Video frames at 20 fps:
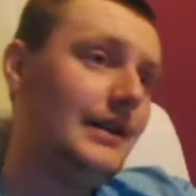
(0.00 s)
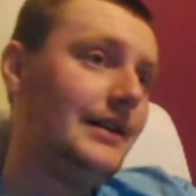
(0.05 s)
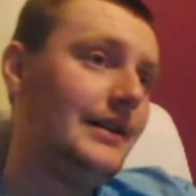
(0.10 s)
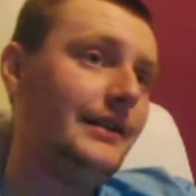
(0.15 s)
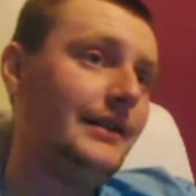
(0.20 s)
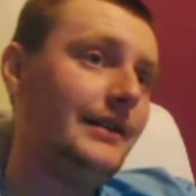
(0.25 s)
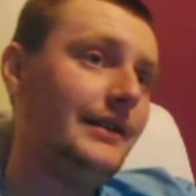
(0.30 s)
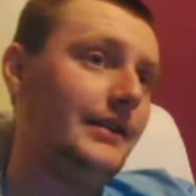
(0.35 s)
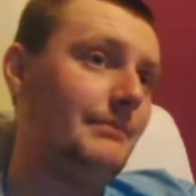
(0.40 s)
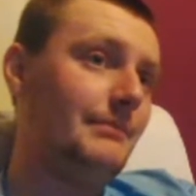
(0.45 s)

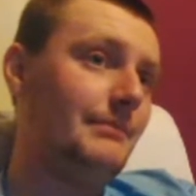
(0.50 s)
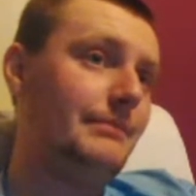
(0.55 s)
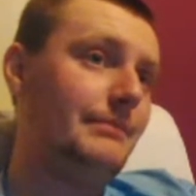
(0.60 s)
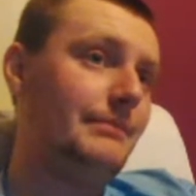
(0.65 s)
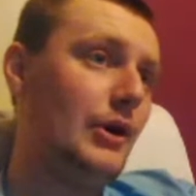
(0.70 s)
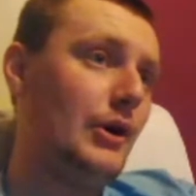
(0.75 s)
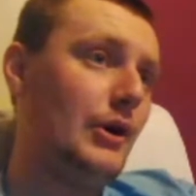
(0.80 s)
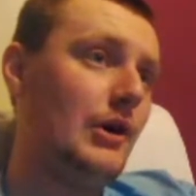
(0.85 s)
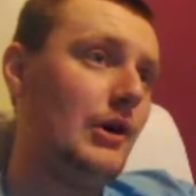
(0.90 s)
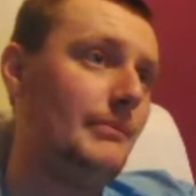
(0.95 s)
The
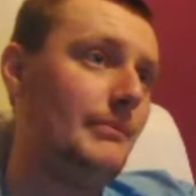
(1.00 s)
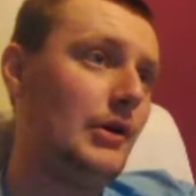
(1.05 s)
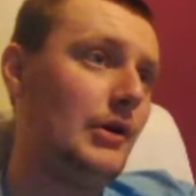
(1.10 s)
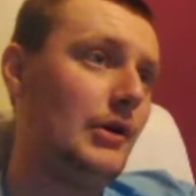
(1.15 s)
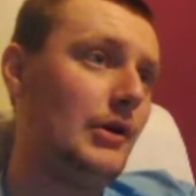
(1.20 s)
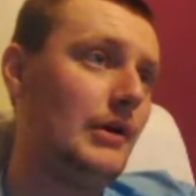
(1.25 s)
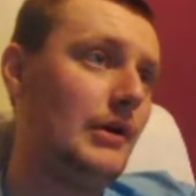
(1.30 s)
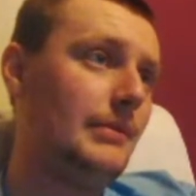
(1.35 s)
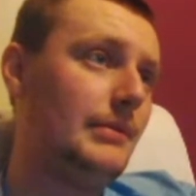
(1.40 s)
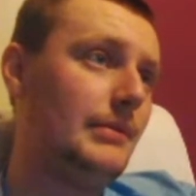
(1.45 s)

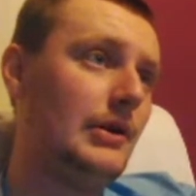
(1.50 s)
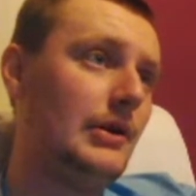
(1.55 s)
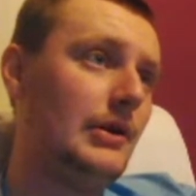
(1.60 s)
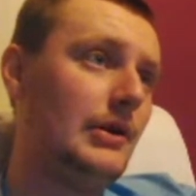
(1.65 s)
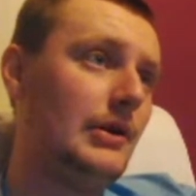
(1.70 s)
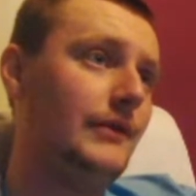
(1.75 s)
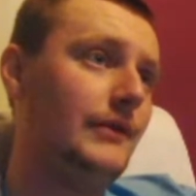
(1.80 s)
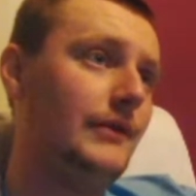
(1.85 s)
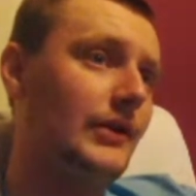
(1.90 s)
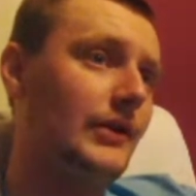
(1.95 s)

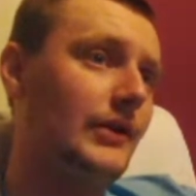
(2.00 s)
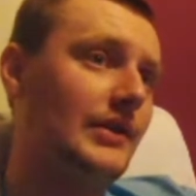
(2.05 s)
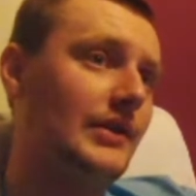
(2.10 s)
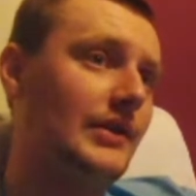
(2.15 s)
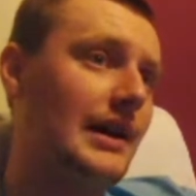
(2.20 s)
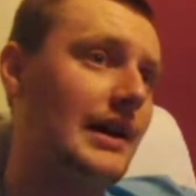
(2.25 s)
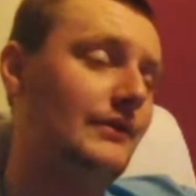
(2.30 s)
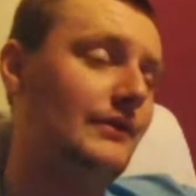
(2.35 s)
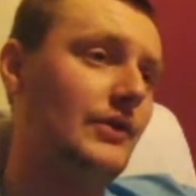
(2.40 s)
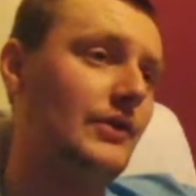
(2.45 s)
poor first
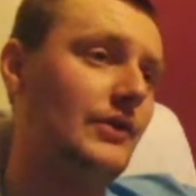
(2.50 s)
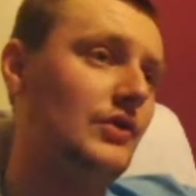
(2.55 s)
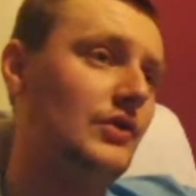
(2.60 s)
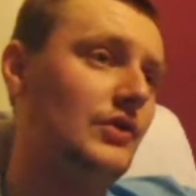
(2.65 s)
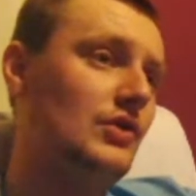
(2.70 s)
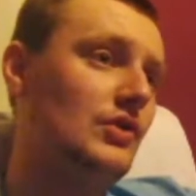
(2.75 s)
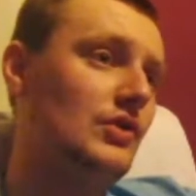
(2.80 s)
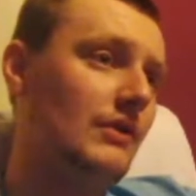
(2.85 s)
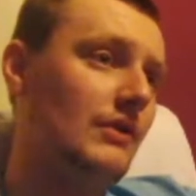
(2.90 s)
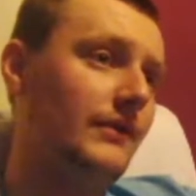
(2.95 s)
half. There is
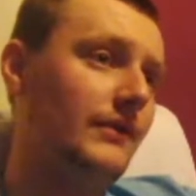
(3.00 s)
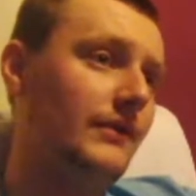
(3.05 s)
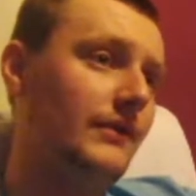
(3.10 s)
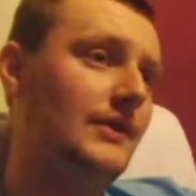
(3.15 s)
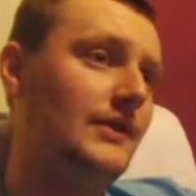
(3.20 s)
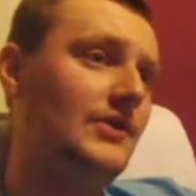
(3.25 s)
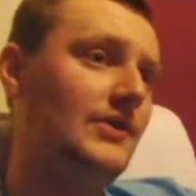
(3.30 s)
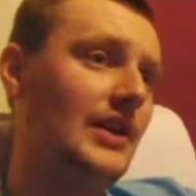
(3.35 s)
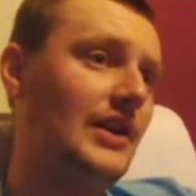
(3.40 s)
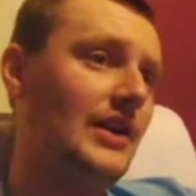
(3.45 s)
nothing
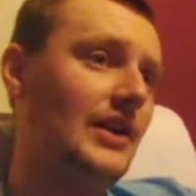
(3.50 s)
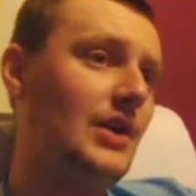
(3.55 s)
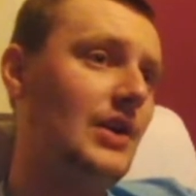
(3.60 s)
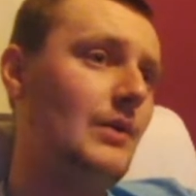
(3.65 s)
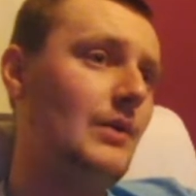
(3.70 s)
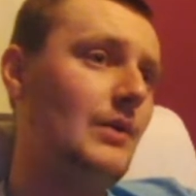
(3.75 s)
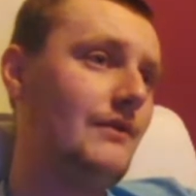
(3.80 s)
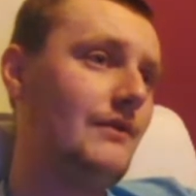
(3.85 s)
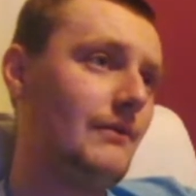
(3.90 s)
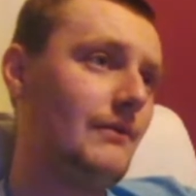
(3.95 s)
to take
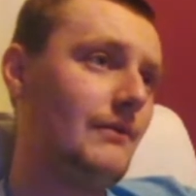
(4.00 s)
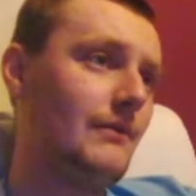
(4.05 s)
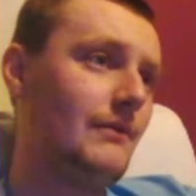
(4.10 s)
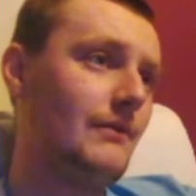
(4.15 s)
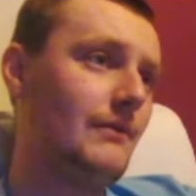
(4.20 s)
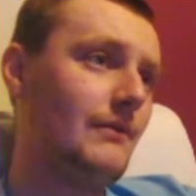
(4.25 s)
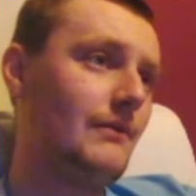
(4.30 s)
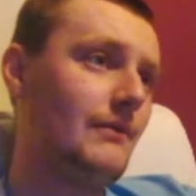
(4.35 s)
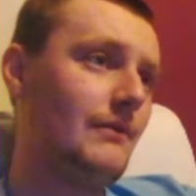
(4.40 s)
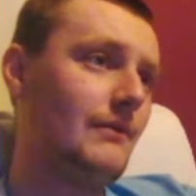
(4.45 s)
away from
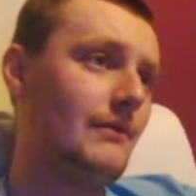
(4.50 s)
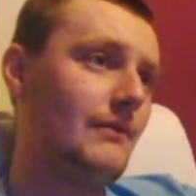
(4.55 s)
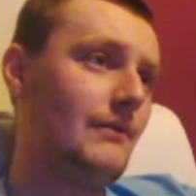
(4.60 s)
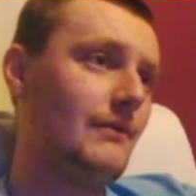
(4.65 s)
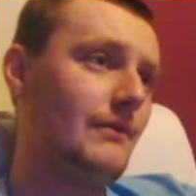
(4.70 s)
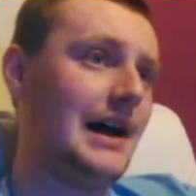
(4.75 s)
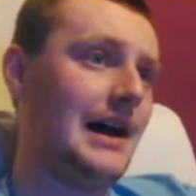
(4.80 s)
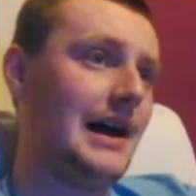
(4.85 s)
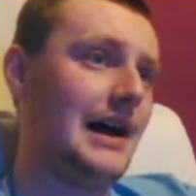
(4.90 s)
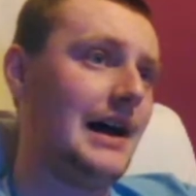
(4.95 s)
that,
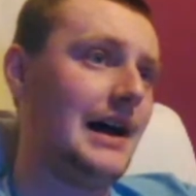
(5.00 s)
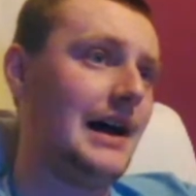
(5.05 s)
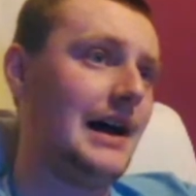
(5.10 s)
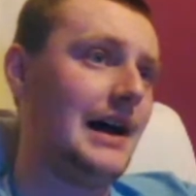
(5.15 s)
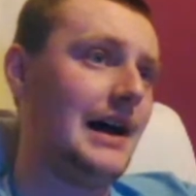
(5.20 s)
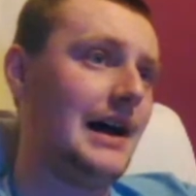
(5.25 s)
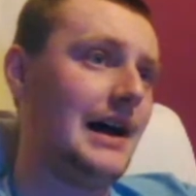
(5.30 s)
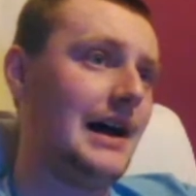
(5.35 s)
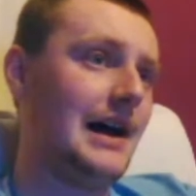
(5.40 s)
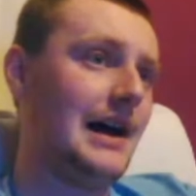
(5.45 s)
but there
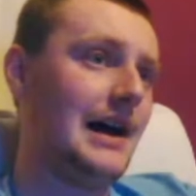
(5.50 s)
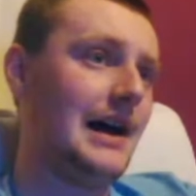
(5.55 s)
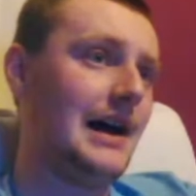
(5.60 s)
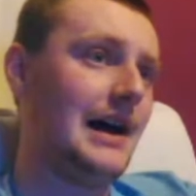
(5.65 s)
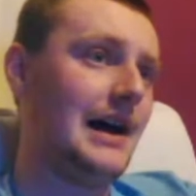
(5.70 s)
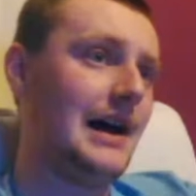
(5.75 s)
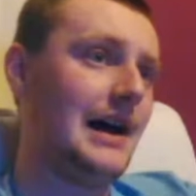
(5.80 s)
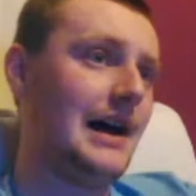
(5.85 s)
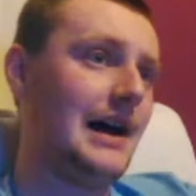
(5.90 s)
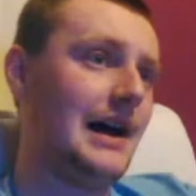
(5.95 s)

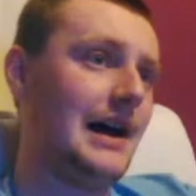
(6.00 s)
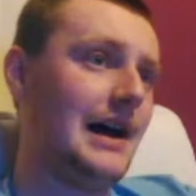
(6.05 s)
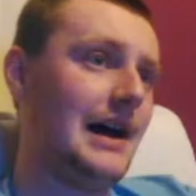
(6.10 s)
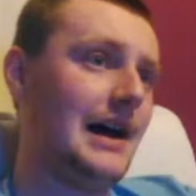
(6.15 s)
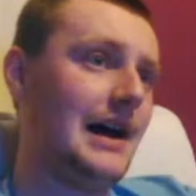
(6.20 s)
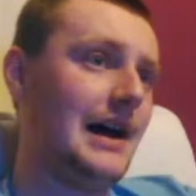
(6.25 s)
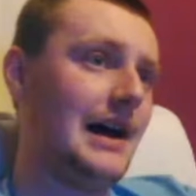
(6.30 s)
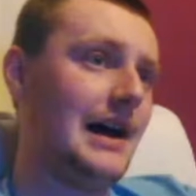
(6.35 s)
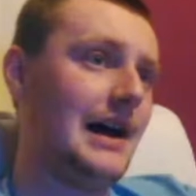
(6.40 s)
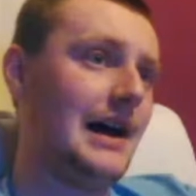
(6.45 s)
has to
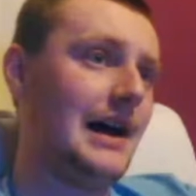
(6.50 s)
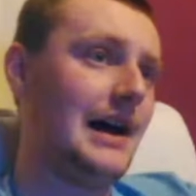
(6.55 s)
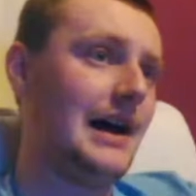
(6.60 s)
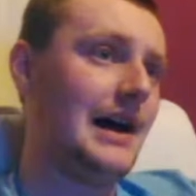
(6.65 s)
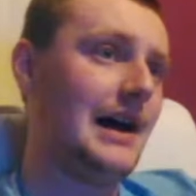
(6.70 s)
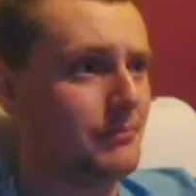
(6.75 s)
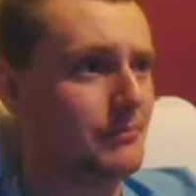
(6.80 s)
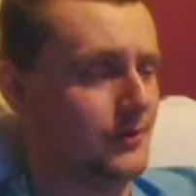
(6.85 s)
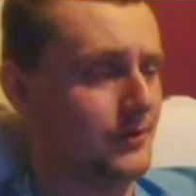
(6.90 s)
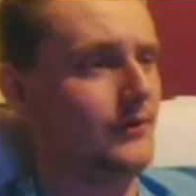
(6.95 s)
be
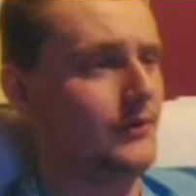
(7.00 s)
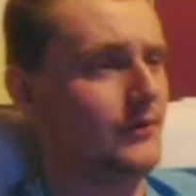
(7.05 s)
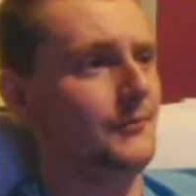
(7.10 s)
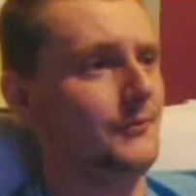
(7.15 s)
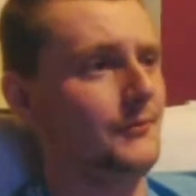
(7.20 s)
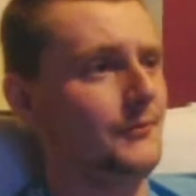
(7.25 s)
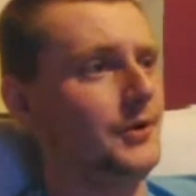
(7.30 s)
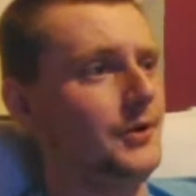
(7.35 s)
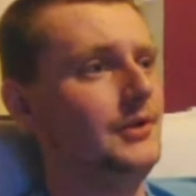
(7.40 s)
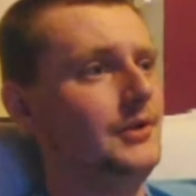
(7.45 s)

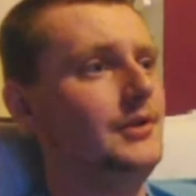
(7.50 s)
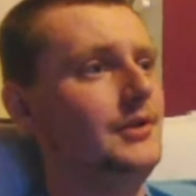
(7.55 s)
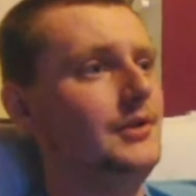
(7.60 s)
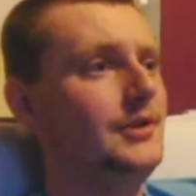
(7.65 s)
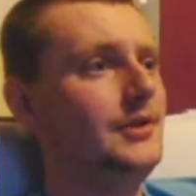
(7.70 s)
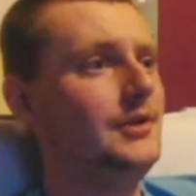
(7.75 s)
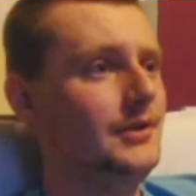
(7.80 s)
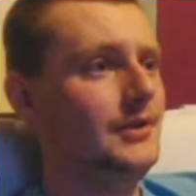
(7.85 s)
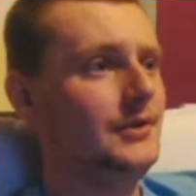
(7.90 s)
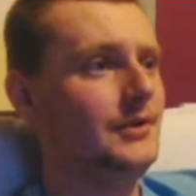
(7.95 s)
improvement.
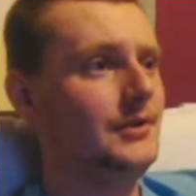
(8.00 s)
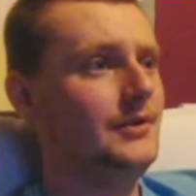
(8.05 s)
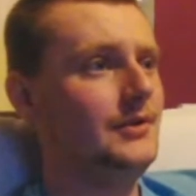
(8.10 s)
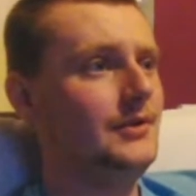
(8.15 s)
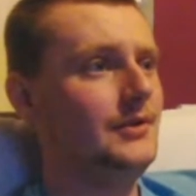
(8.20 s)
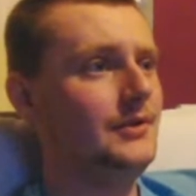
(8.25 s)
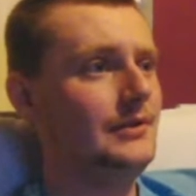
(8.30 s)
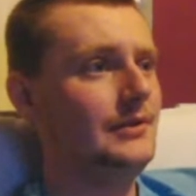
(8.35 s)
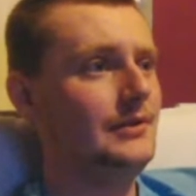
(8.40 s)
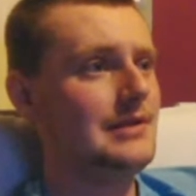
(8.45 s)

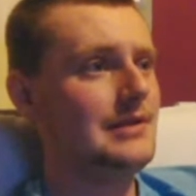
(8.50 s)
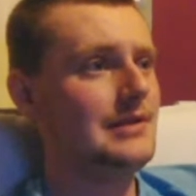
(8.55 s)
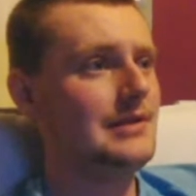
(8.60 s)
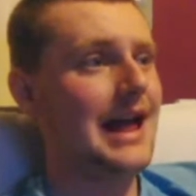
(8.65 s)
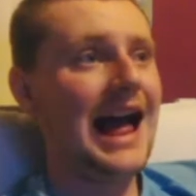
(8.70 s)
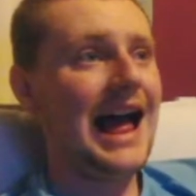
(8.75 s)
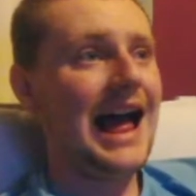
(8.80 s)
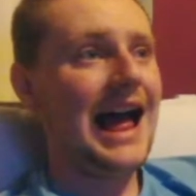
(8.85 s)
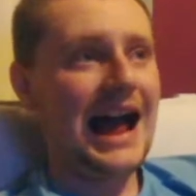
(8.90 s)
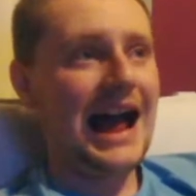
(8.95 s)

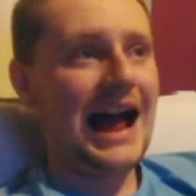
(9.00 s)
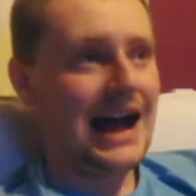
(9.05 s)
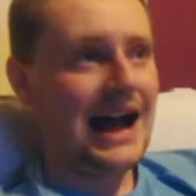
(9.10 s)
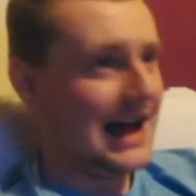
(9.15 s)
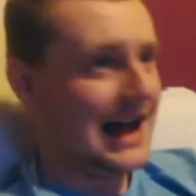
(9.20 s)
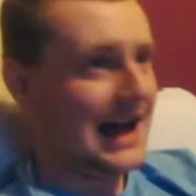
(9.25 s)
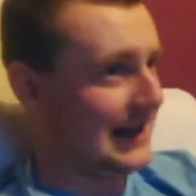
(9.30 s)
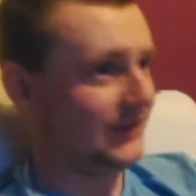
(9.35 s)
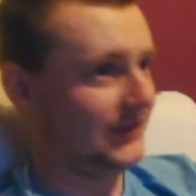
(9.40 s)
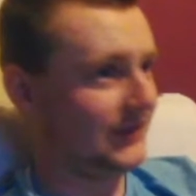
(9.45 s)

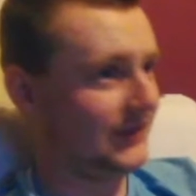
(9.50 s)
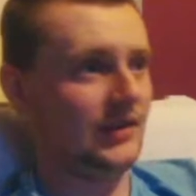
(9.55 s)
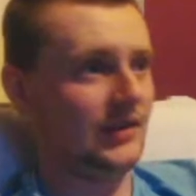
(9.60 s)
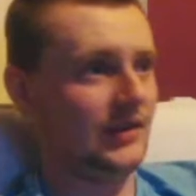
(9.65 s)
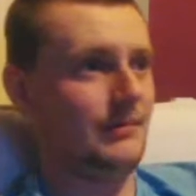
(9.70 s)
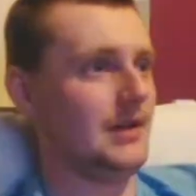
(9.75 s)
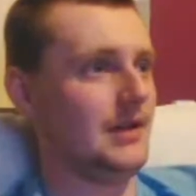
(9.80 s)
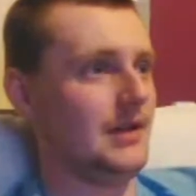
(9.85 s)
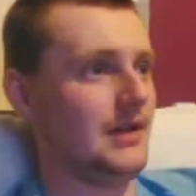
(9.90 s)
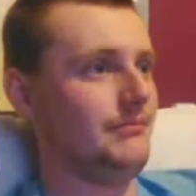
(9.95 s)
Has to
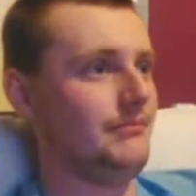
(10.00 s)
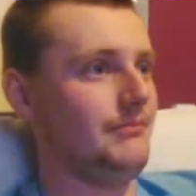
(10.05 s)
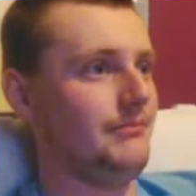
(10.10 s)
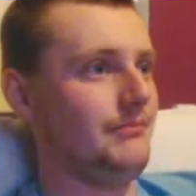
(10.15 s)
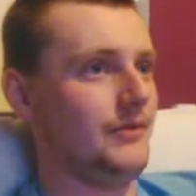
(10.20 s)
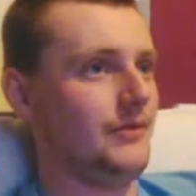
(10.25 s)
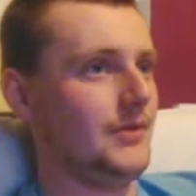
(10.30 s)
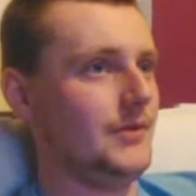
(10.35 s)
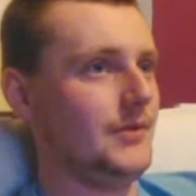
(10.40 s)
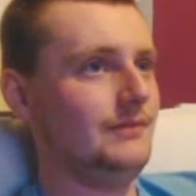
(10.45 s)
be
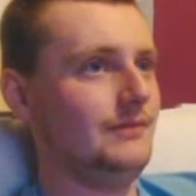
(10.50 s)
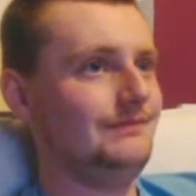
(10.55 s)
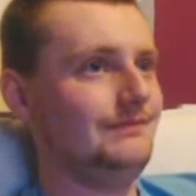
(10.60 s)
improvement.